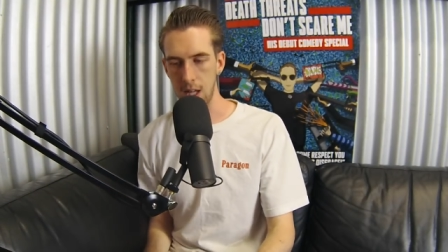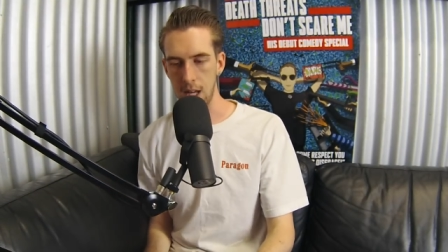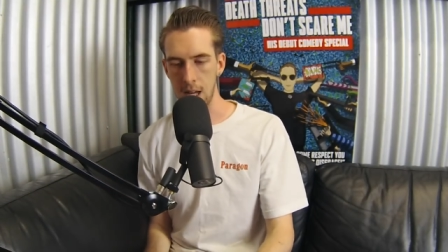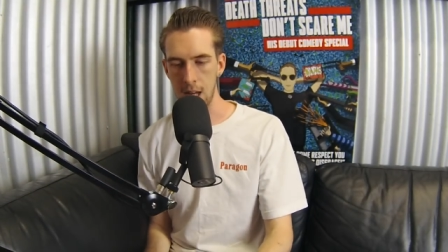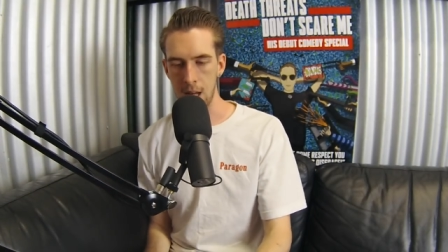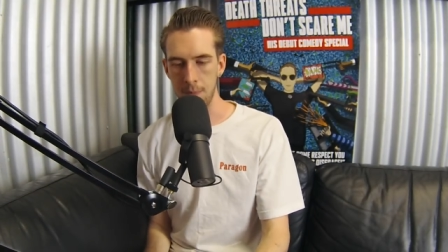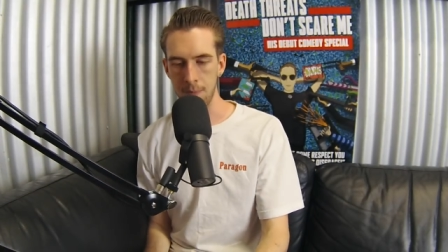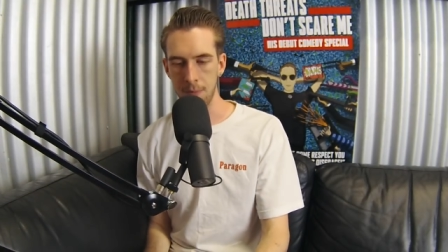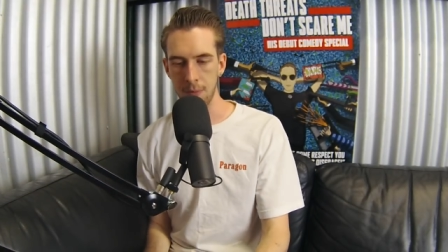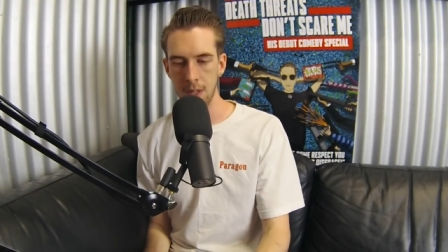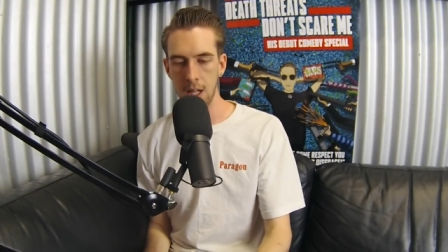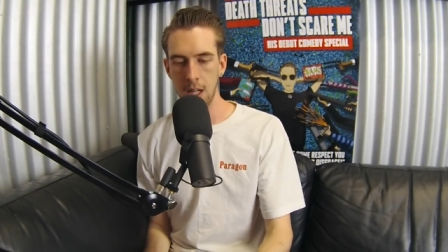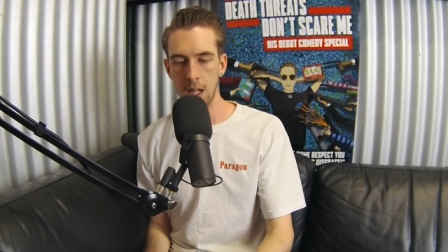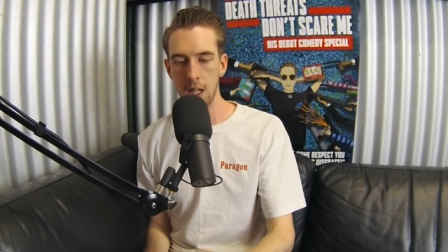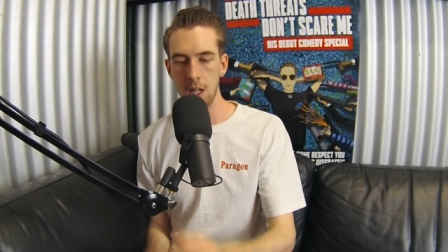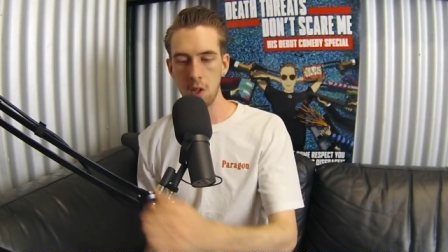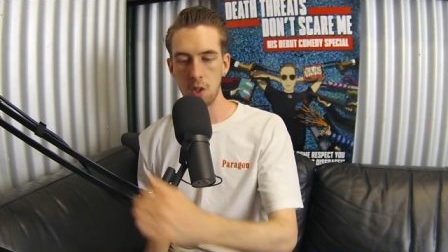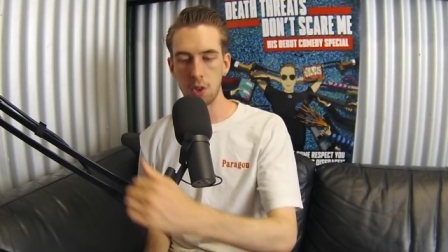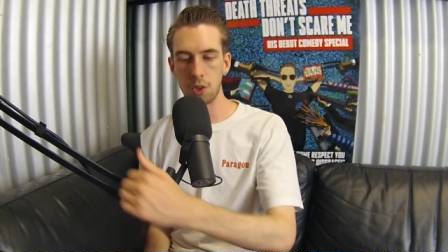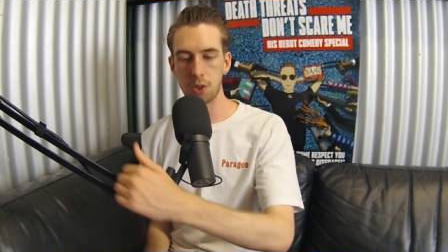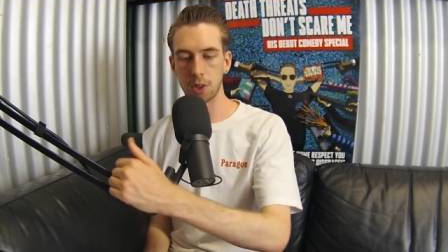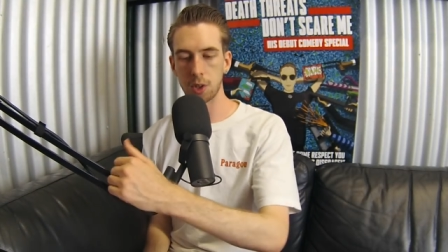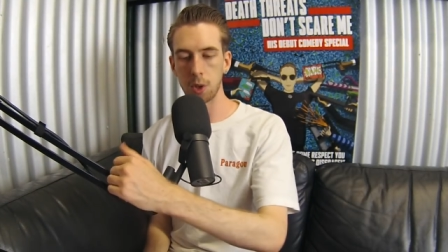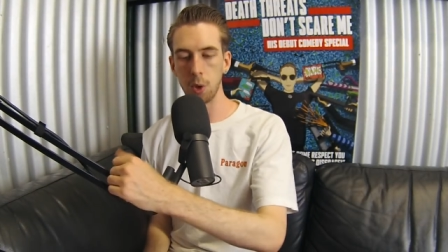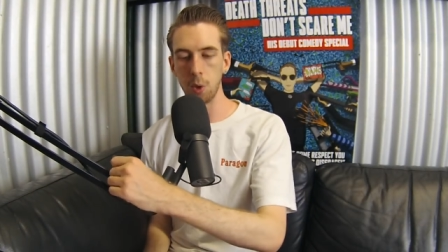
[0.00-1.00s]
Um,
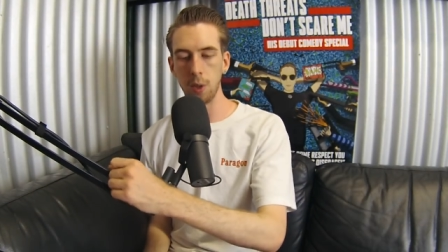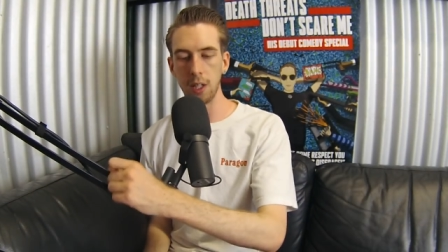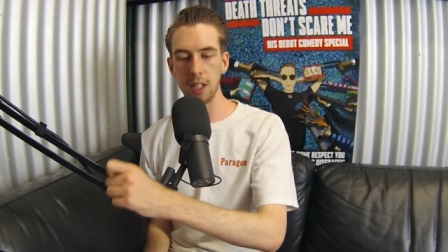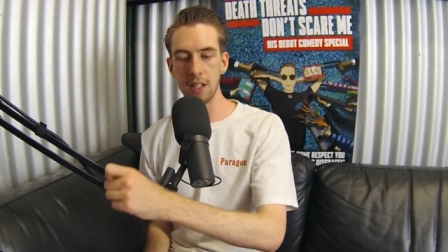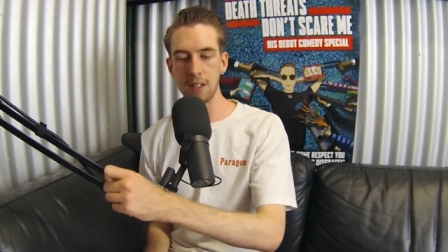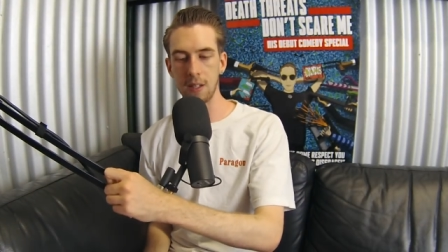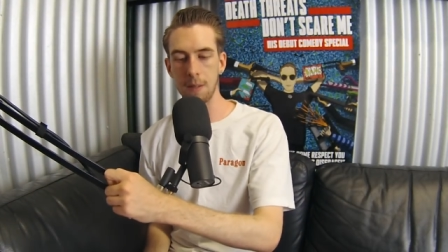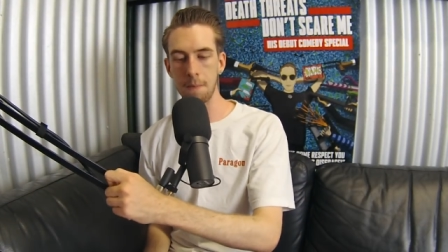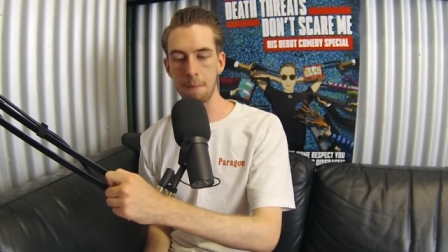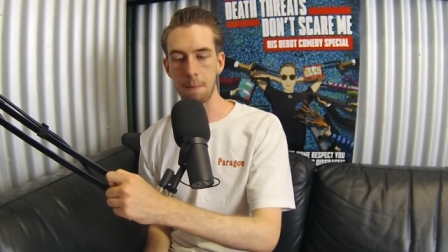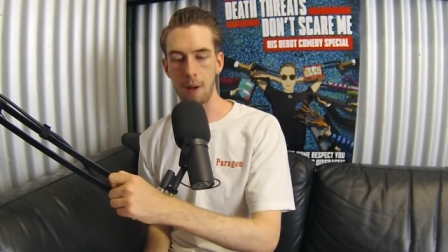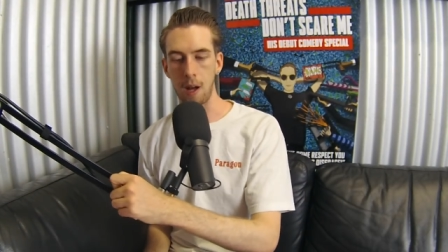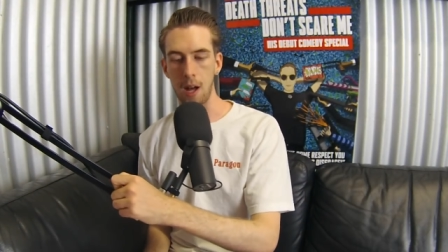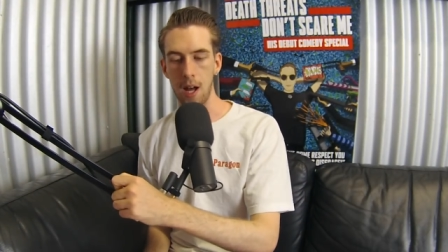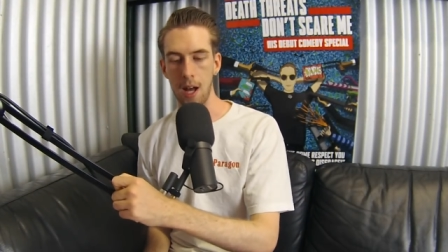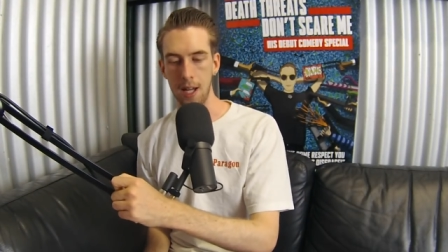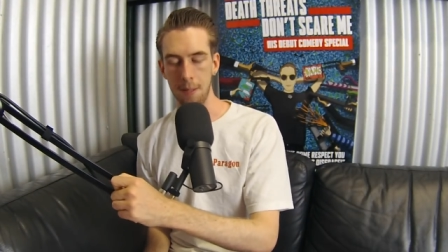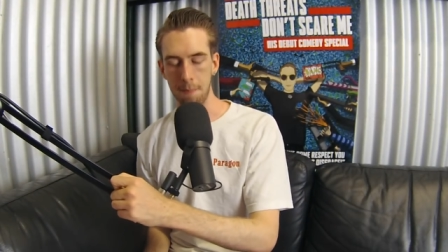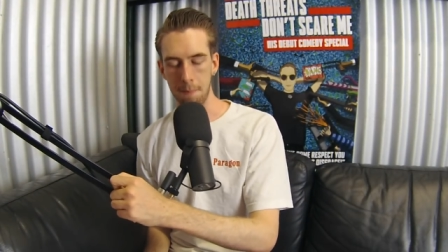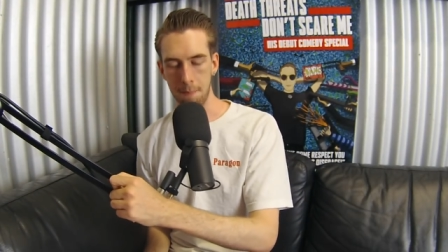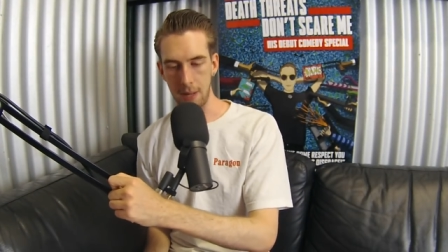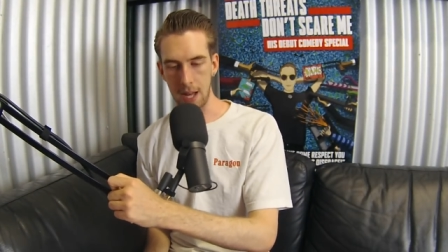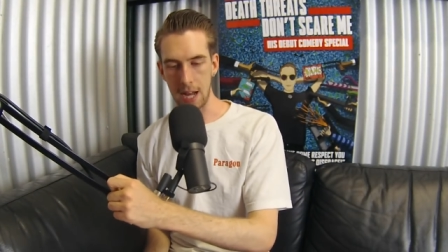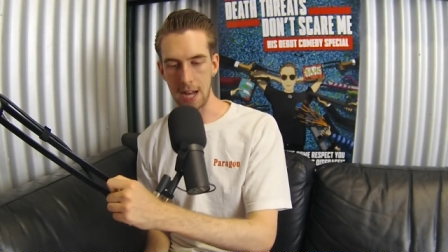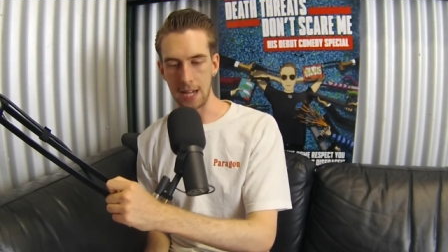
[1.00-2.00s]
schoolies in
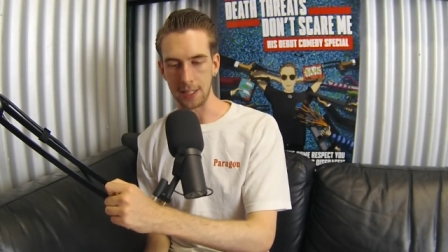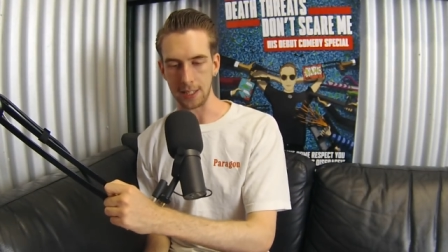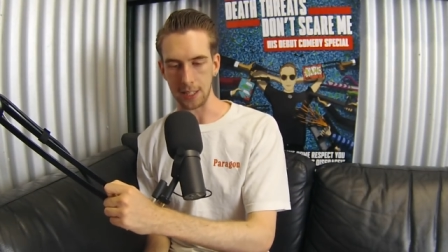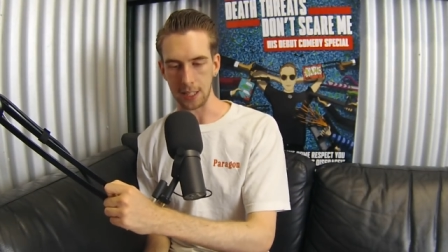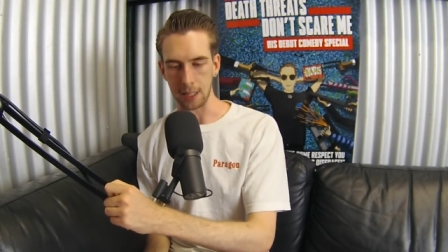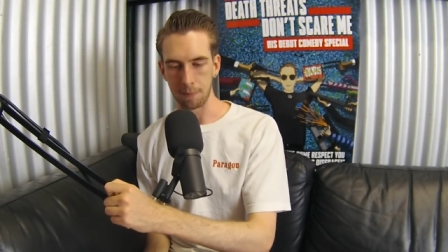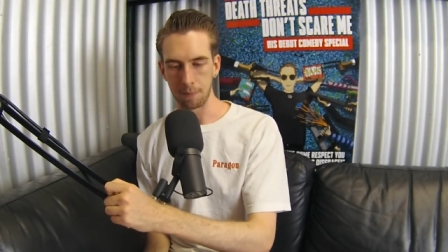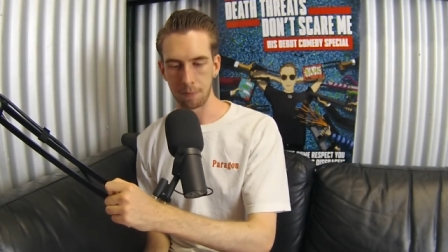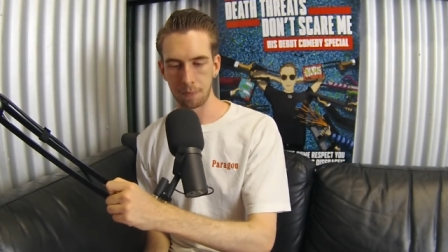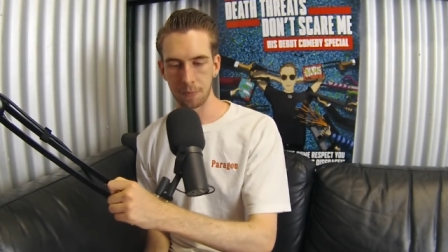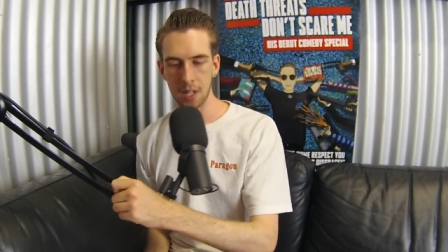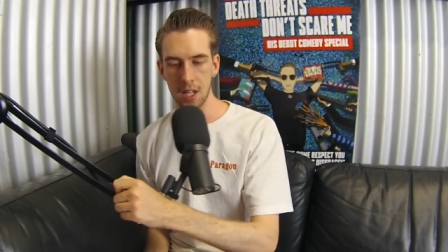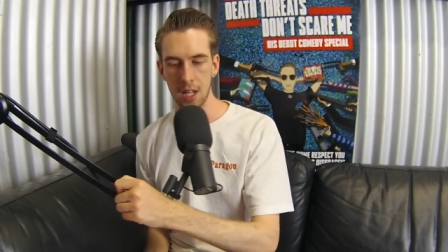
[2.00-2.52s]
Bar- Bali.